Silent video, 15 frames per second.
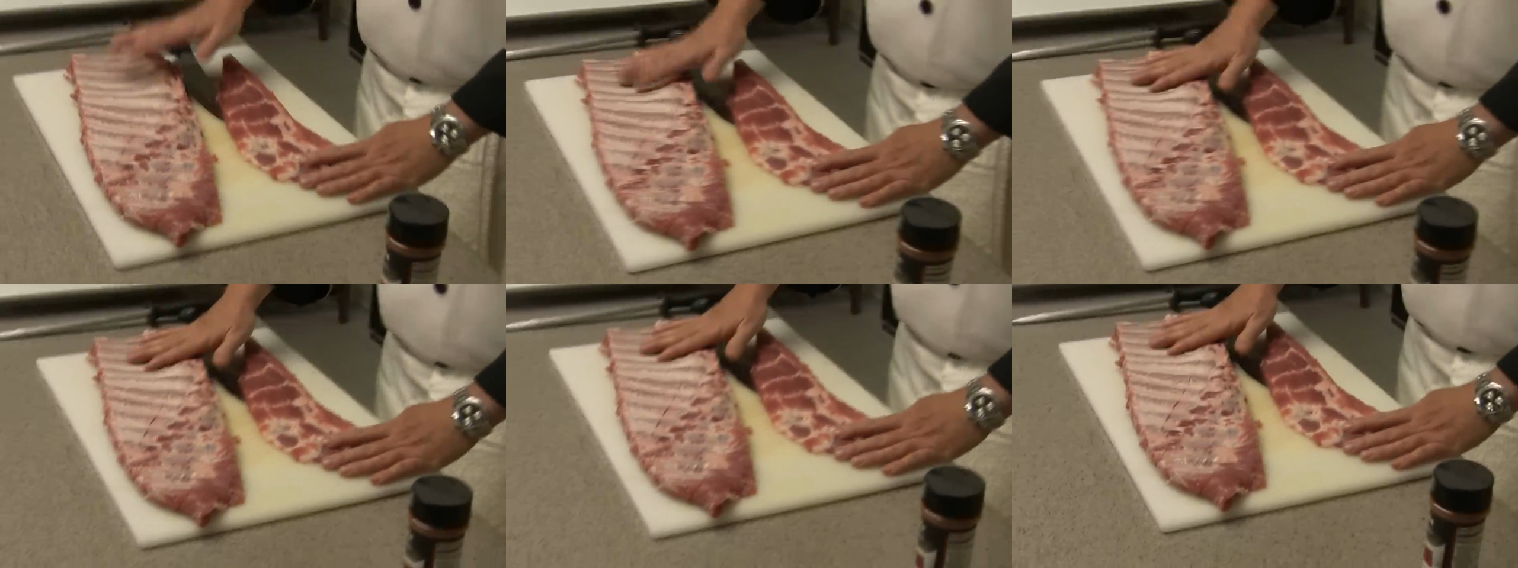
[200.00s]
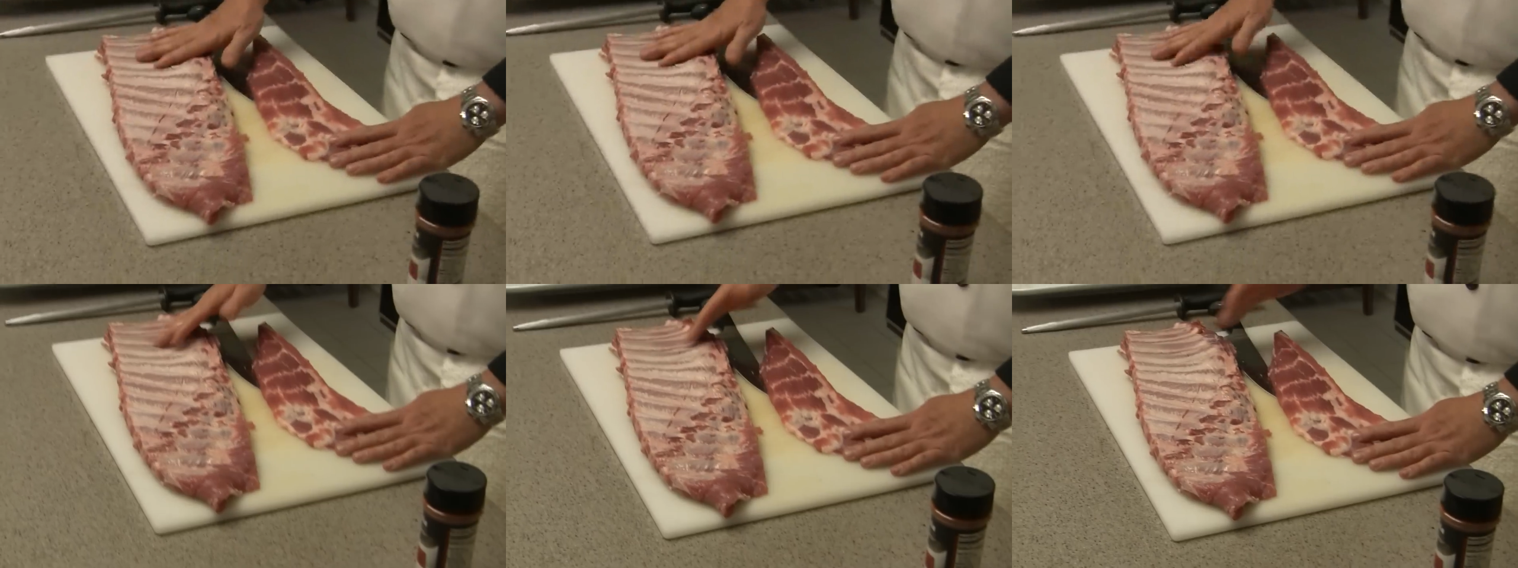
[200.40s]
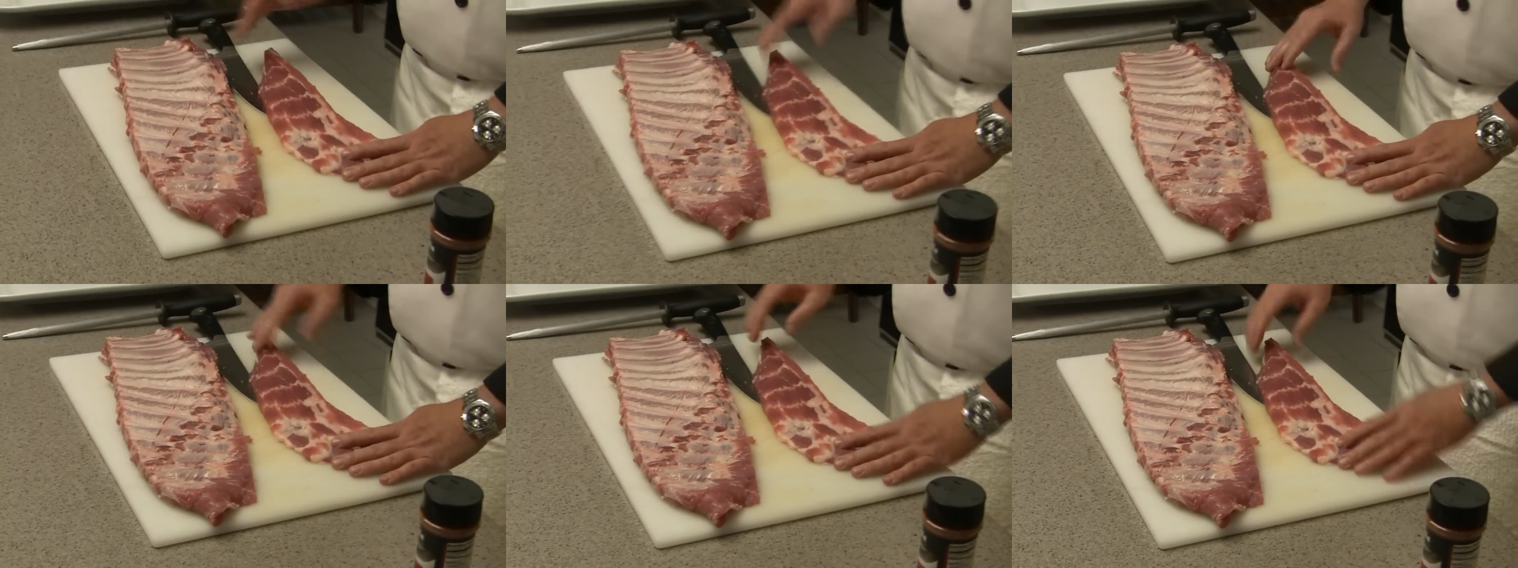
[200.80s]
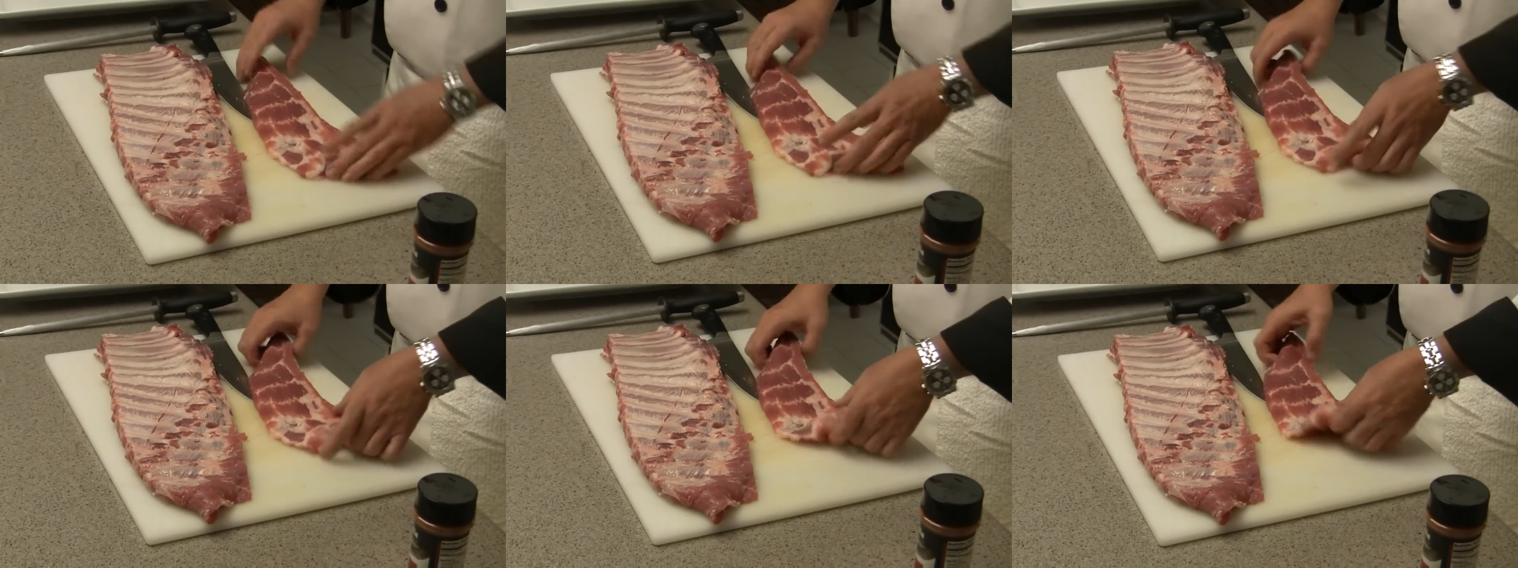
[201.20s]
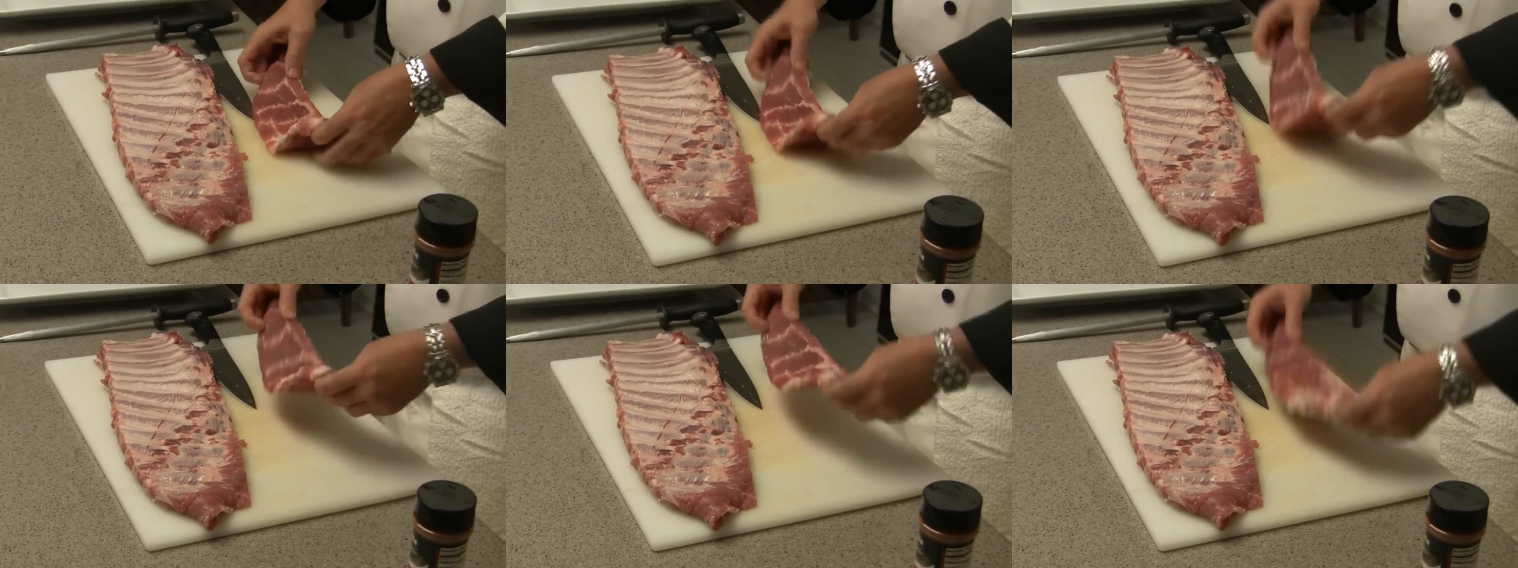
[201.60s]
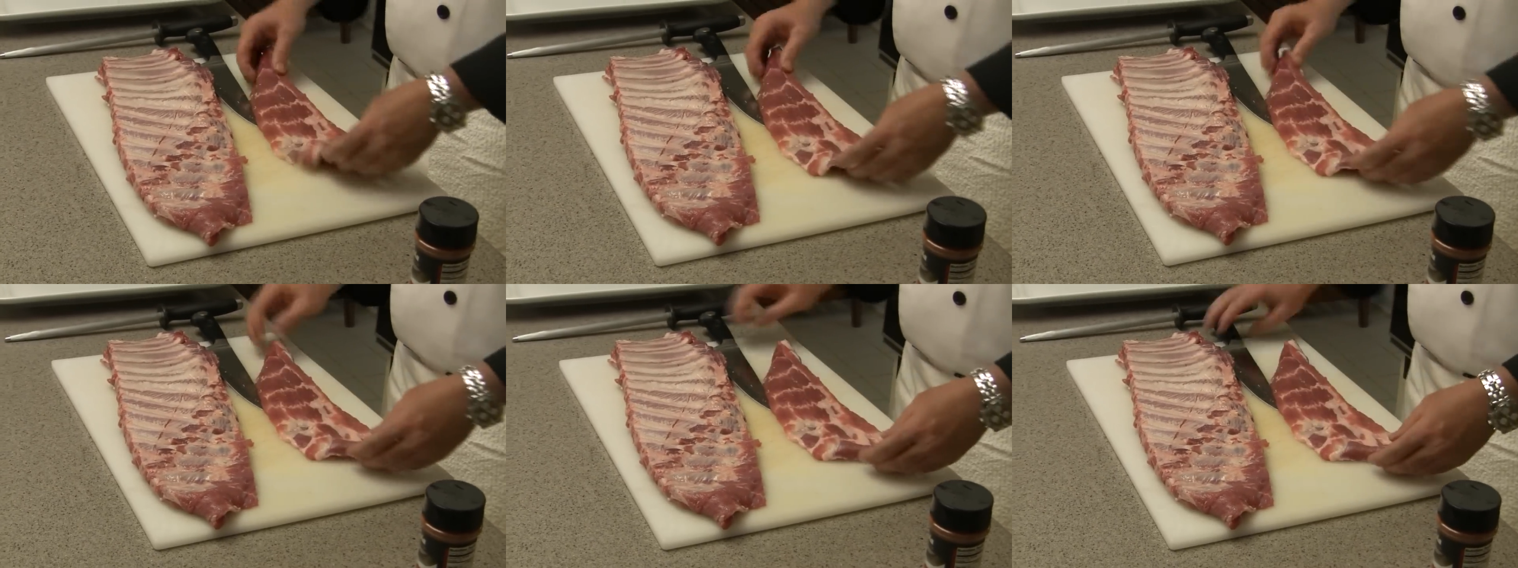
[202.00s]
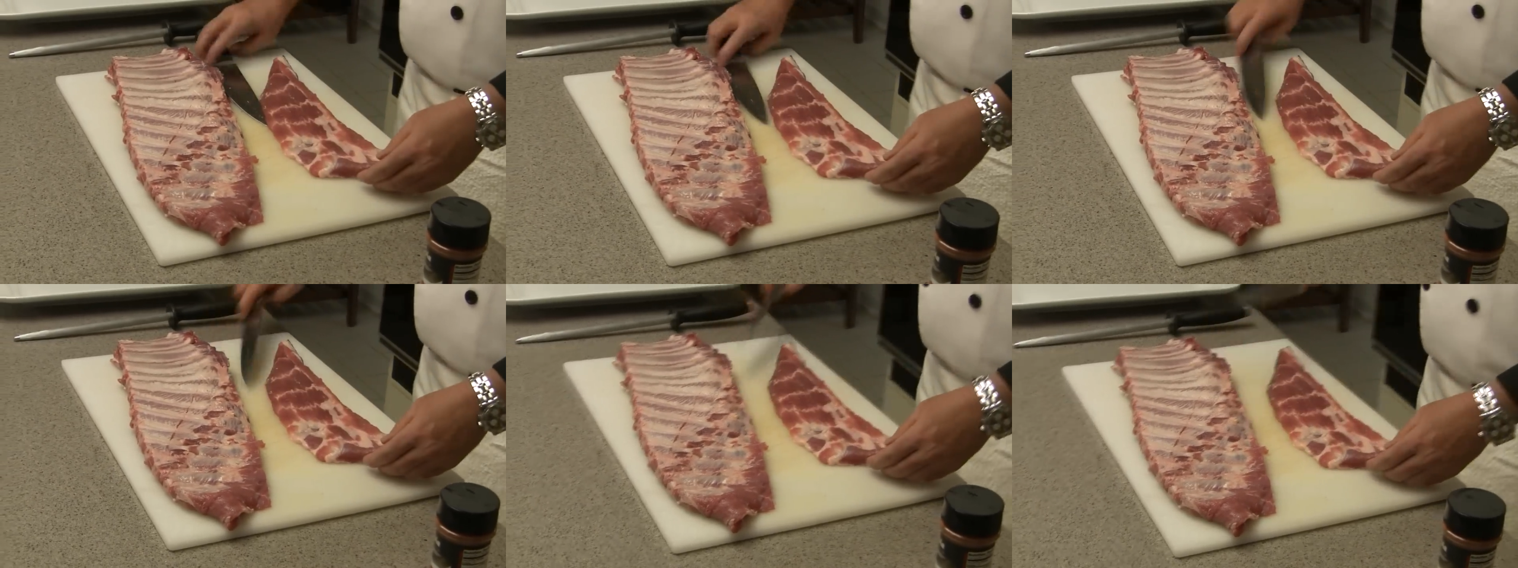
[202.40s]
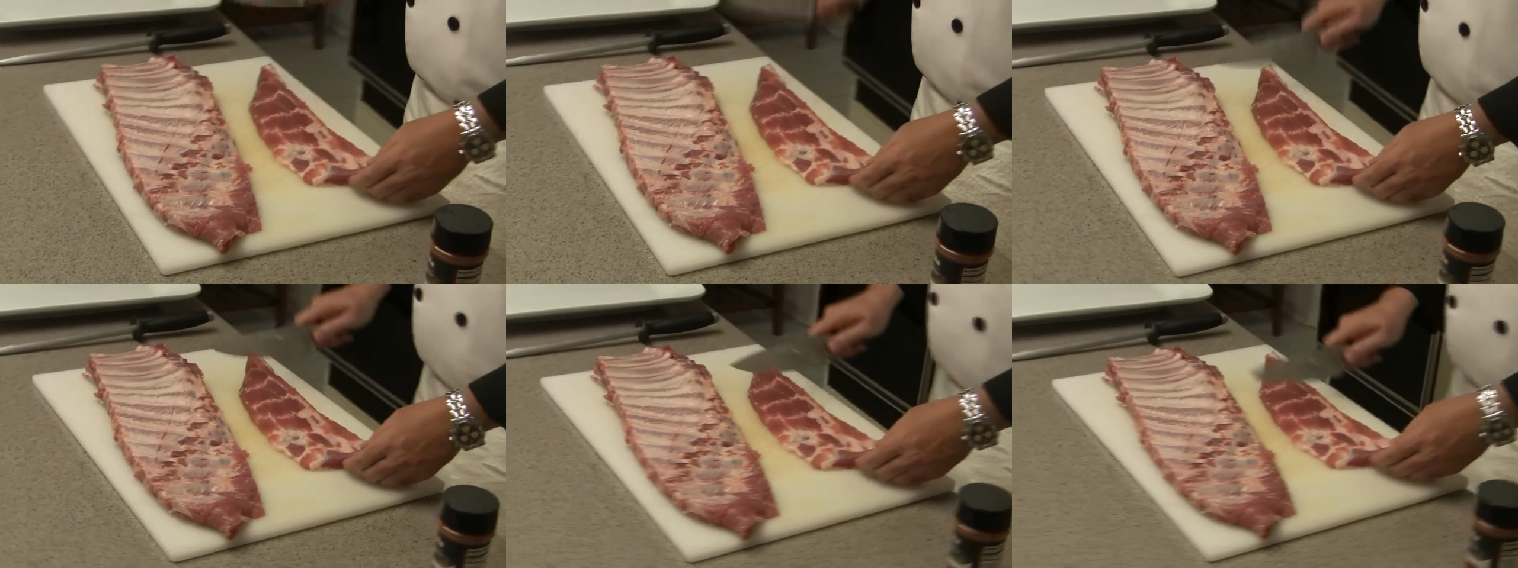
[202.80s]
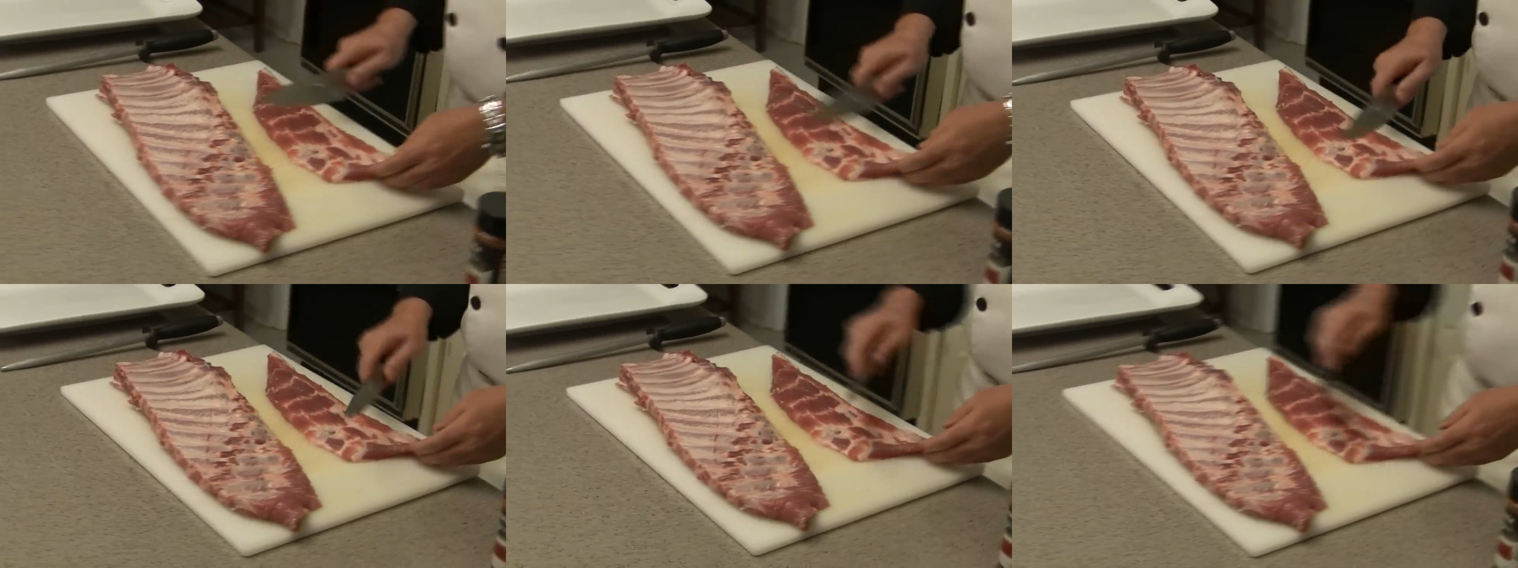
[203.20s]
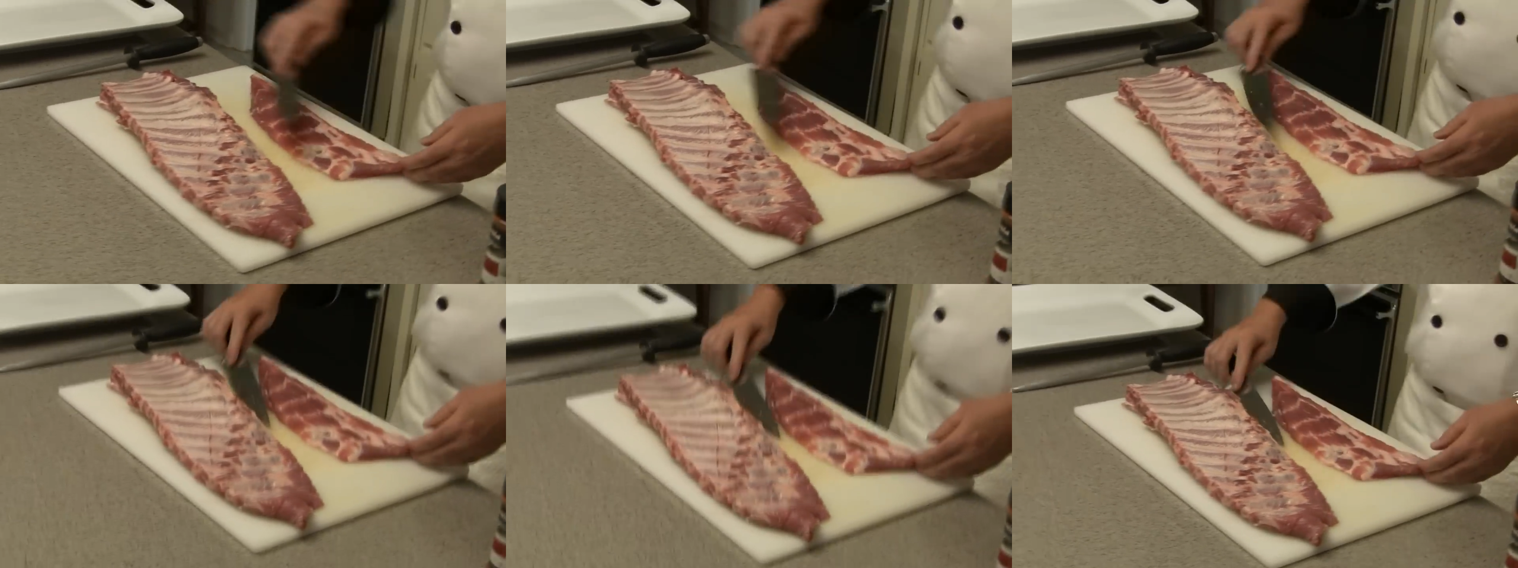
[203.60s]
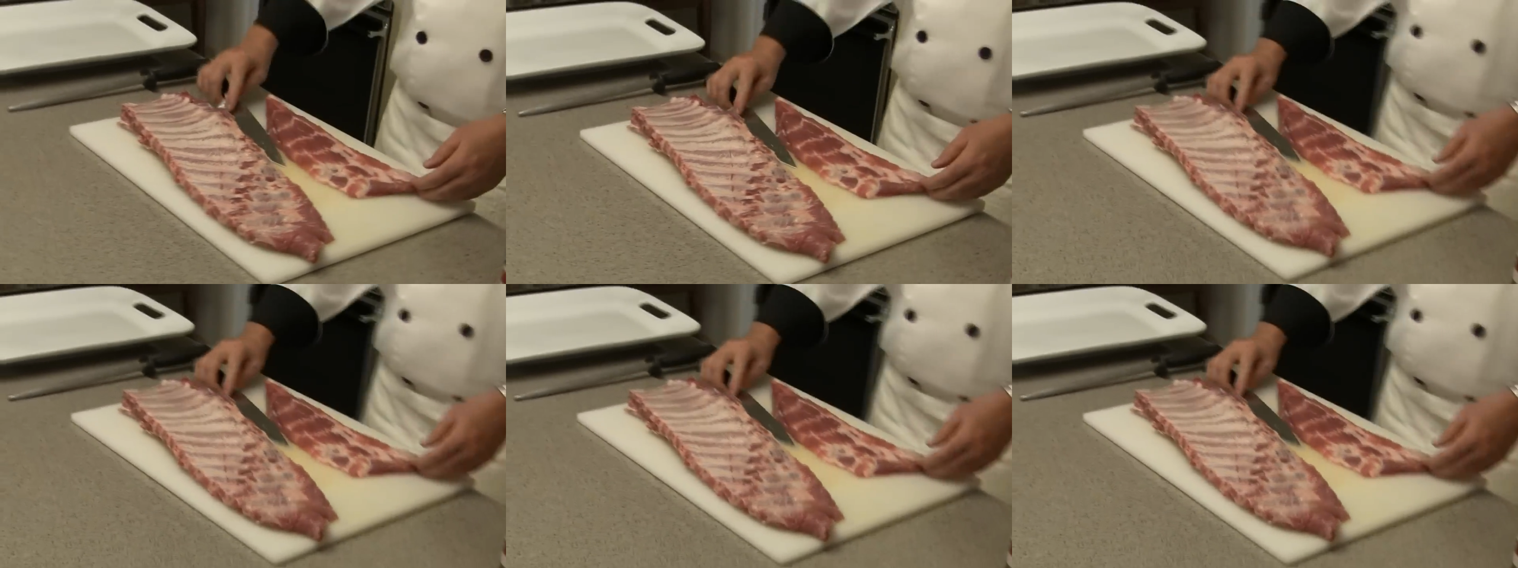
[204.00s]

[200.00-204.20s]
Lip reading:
(no speaker visible)